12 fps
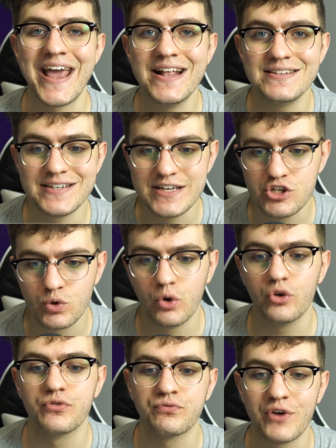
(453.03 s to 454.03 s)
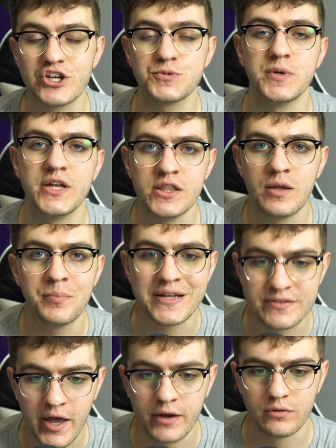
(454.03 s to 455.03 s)
18 year old freshman in the
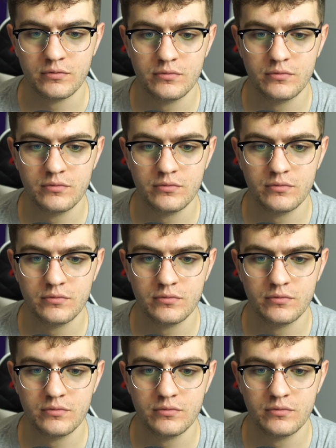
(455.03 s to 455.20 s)
Big Ten.